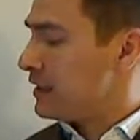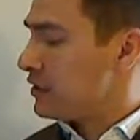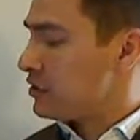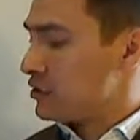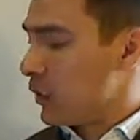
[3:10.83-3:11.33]

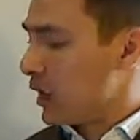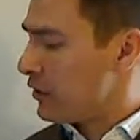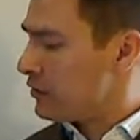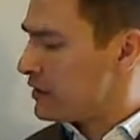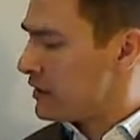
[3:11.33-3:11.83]

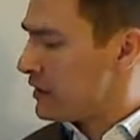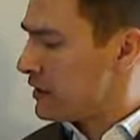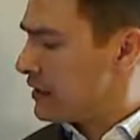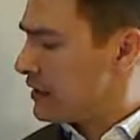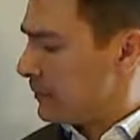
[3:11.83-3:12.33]
sweaters,
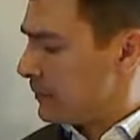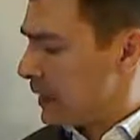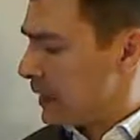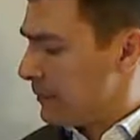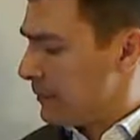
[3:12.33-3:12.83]

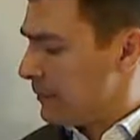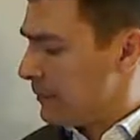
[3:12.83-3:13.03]
and